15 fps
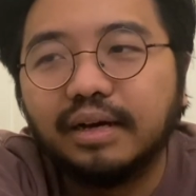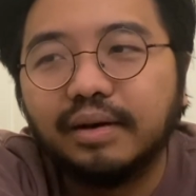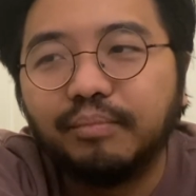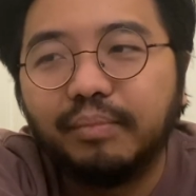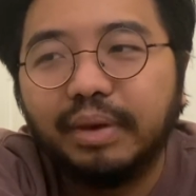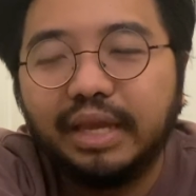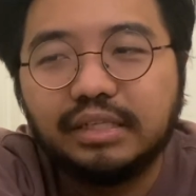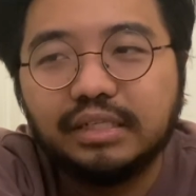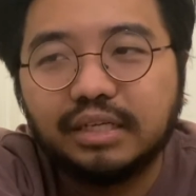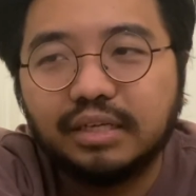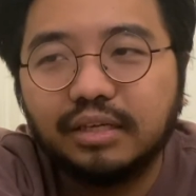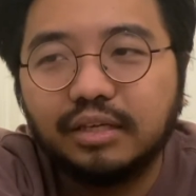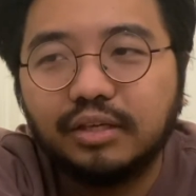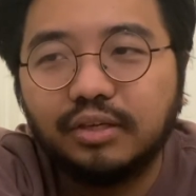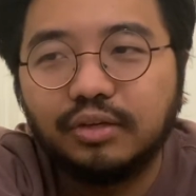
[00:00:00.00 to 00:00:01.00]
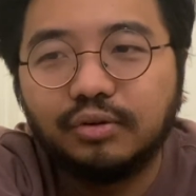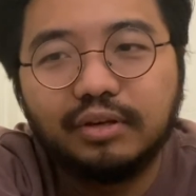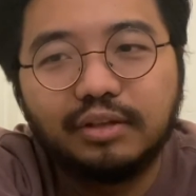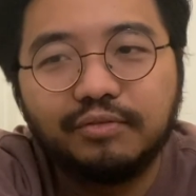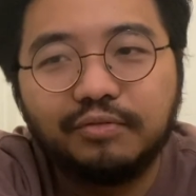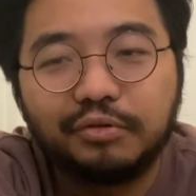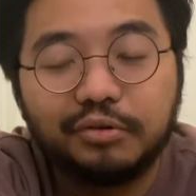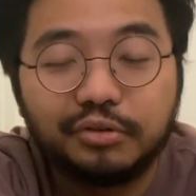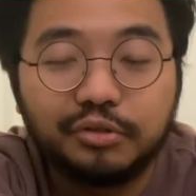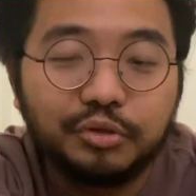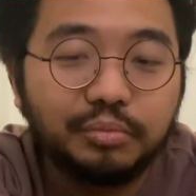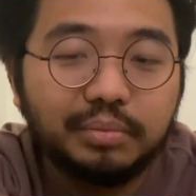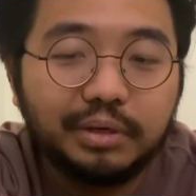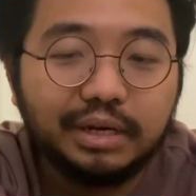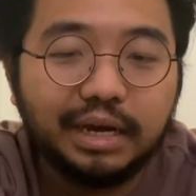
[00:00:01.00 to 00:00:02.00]
magic unit for
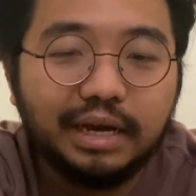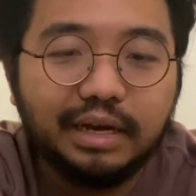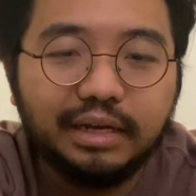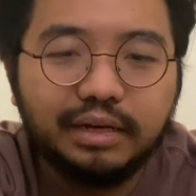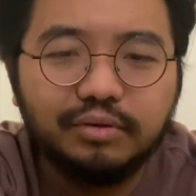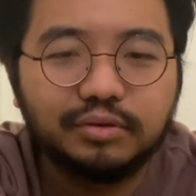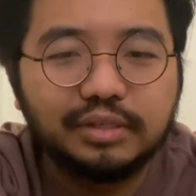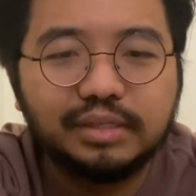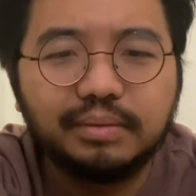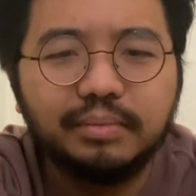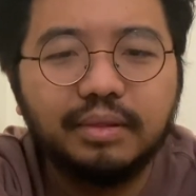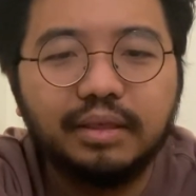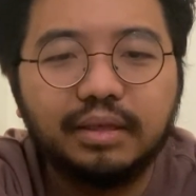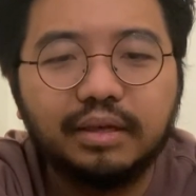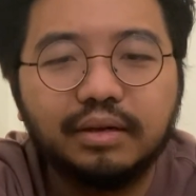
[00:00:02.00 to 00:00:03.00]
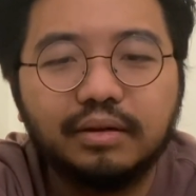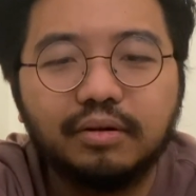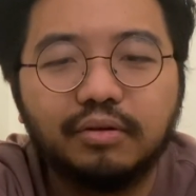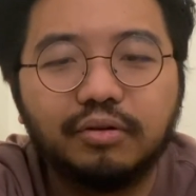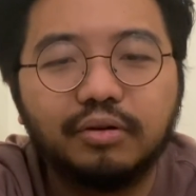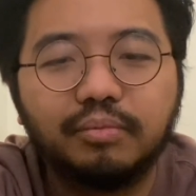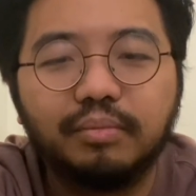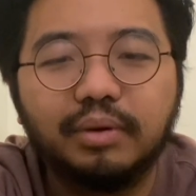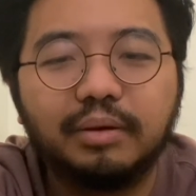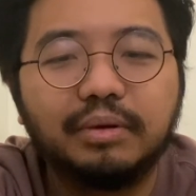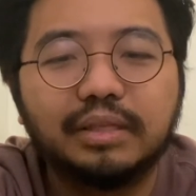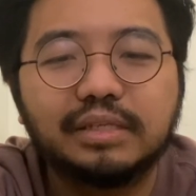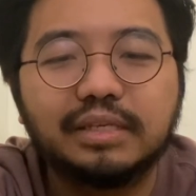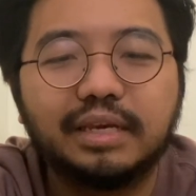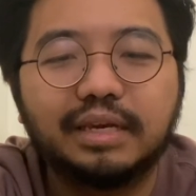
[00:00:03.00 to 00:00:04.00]
trooper kind or something. Or maybe
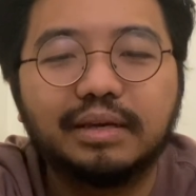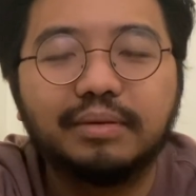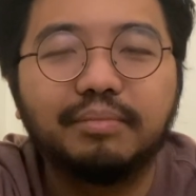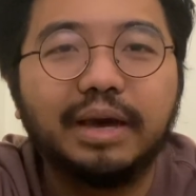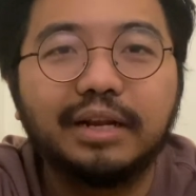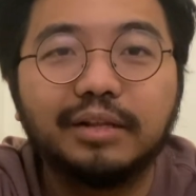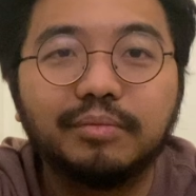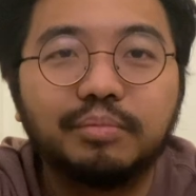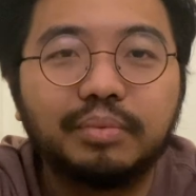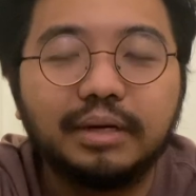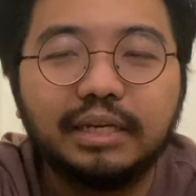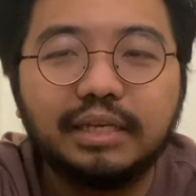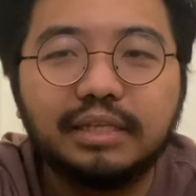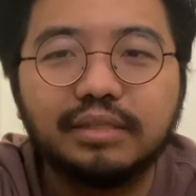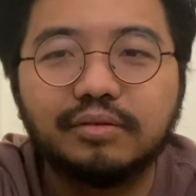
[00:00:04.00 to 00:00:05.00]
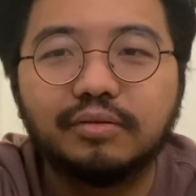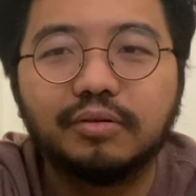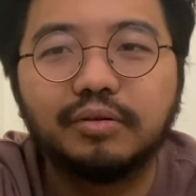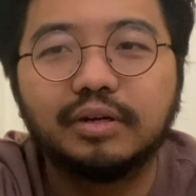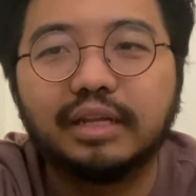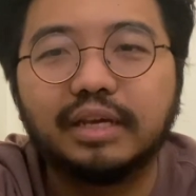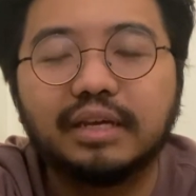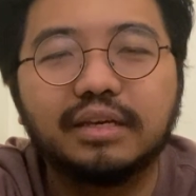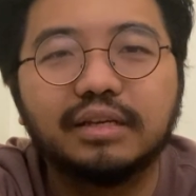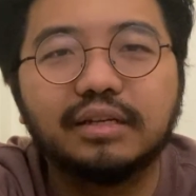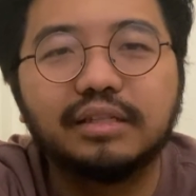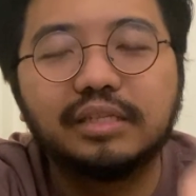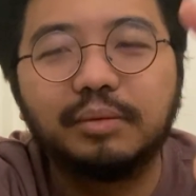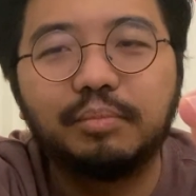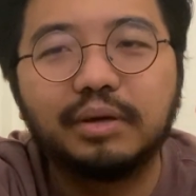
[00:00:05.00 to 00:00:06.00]
it's like a battle priest or like a
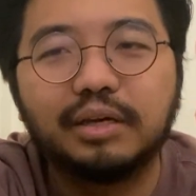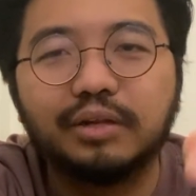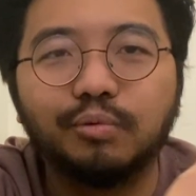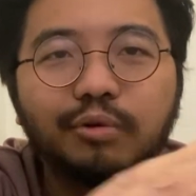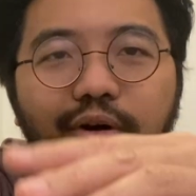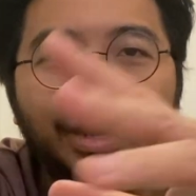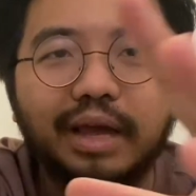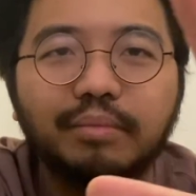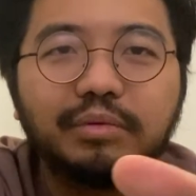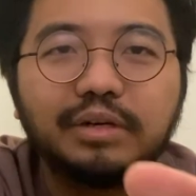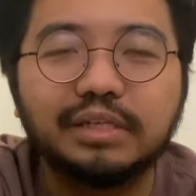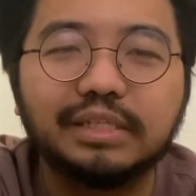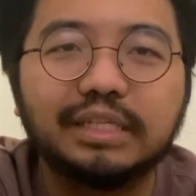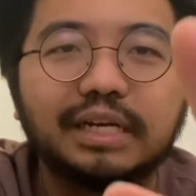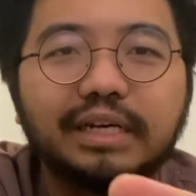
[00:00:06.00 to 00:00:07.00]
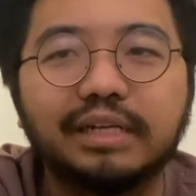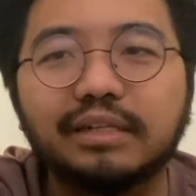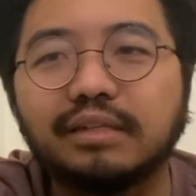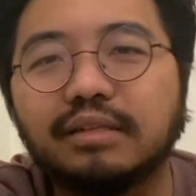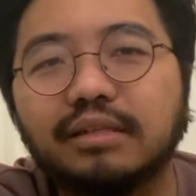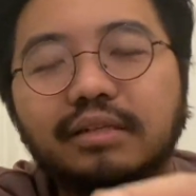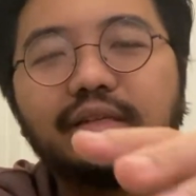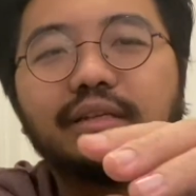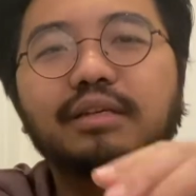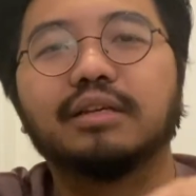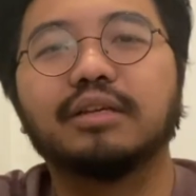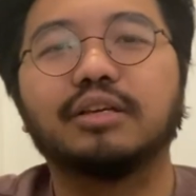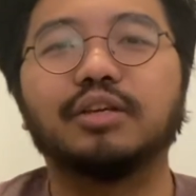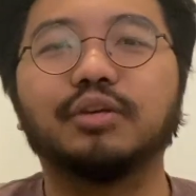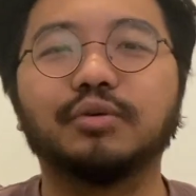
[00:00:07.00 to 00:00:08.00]
typical Warhammer style
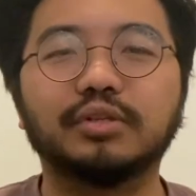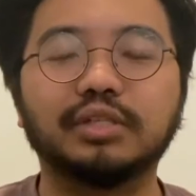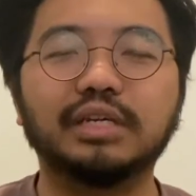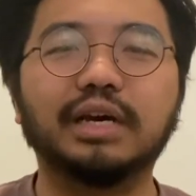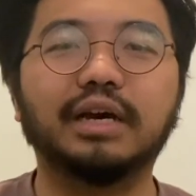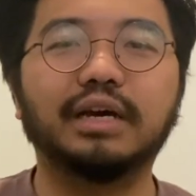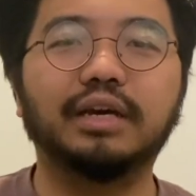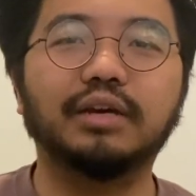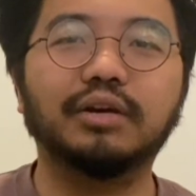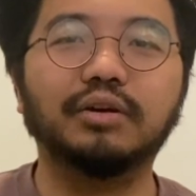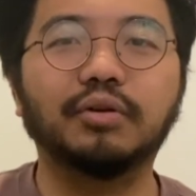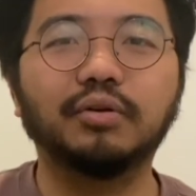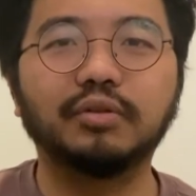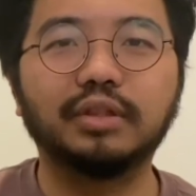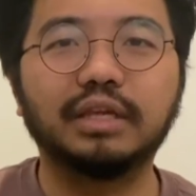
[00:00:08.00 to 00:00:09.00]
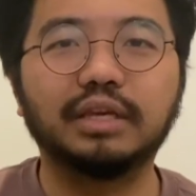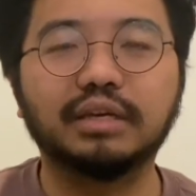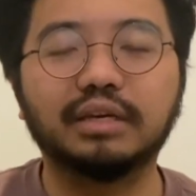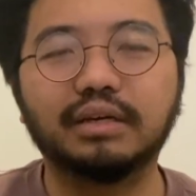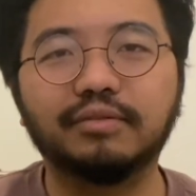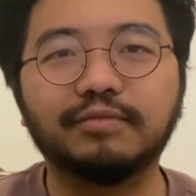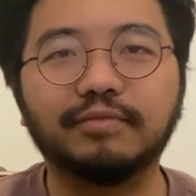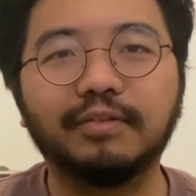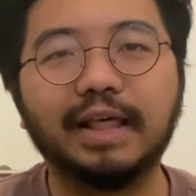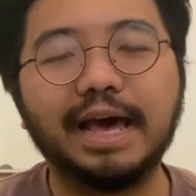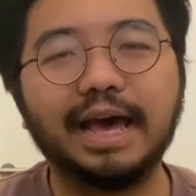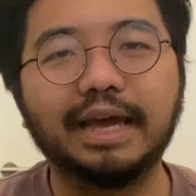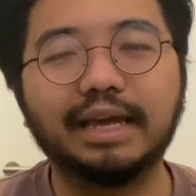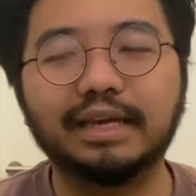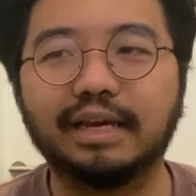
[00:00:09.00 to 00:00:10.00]
huge guy holding a
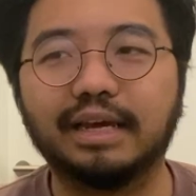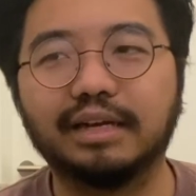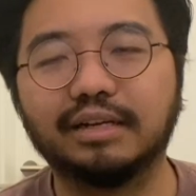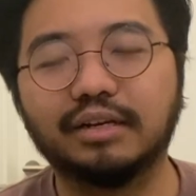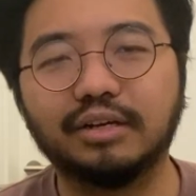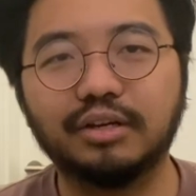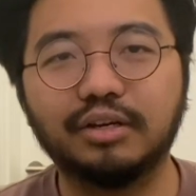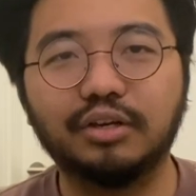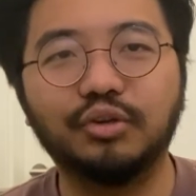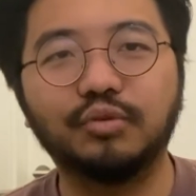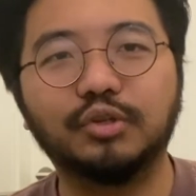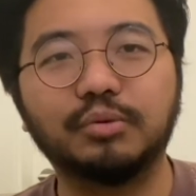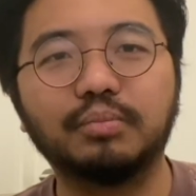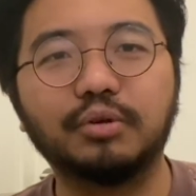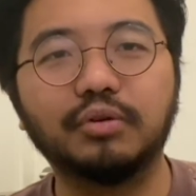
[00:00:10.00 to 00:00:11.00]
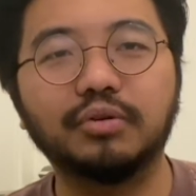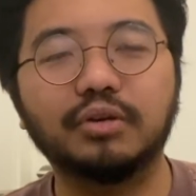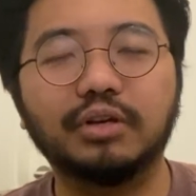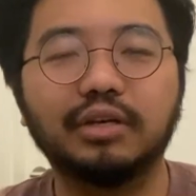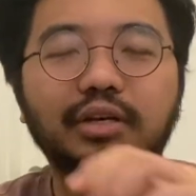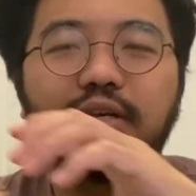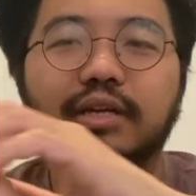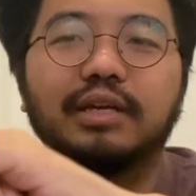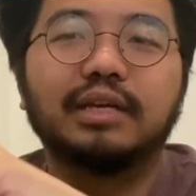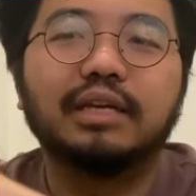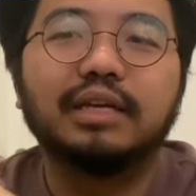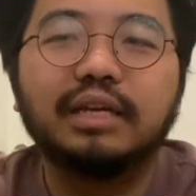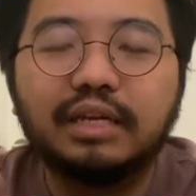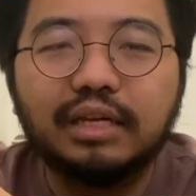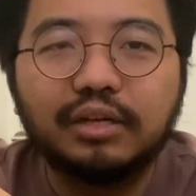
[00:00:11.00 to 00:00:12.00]
flag and a huge book
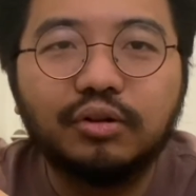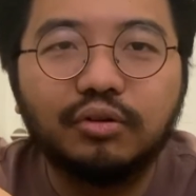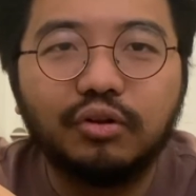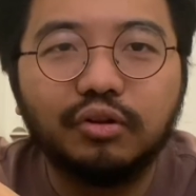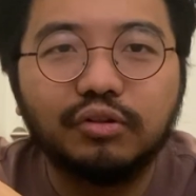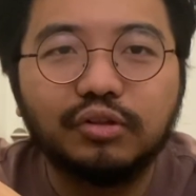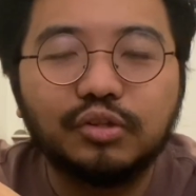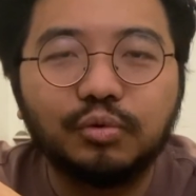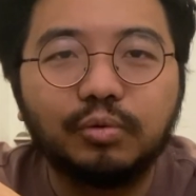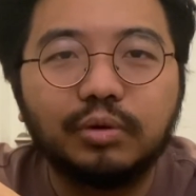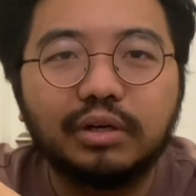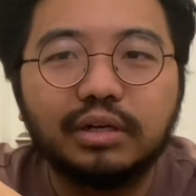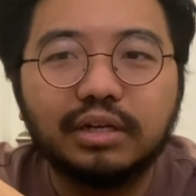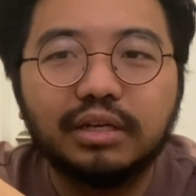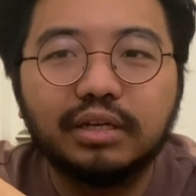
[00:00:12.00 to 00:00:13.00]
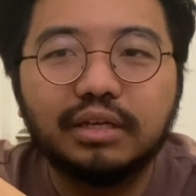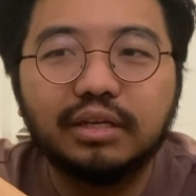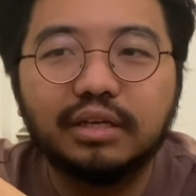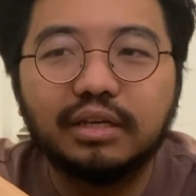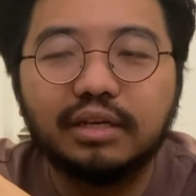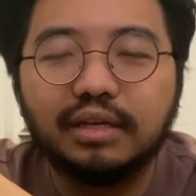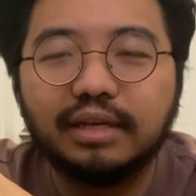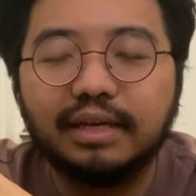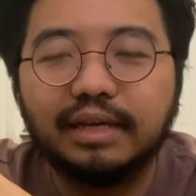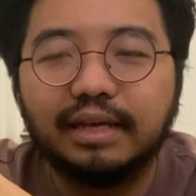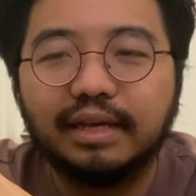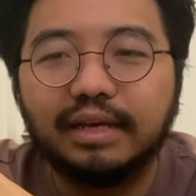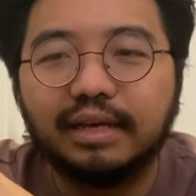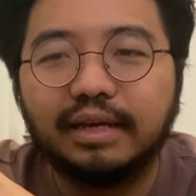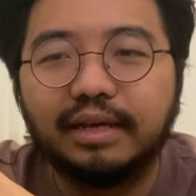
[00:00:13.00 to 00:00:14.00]
could also work.
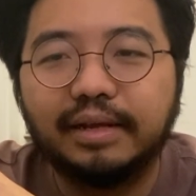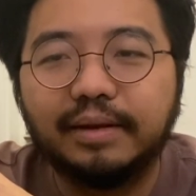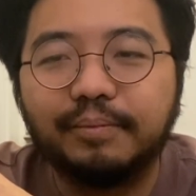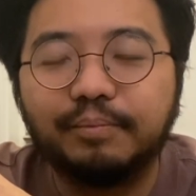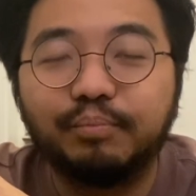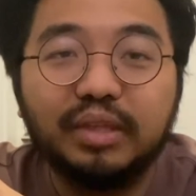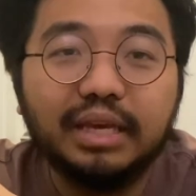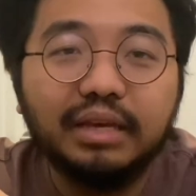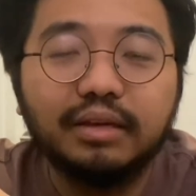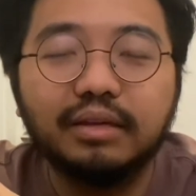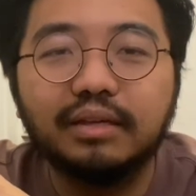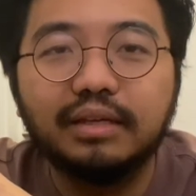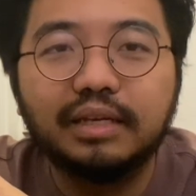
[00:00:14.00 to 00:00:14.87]
And yeah,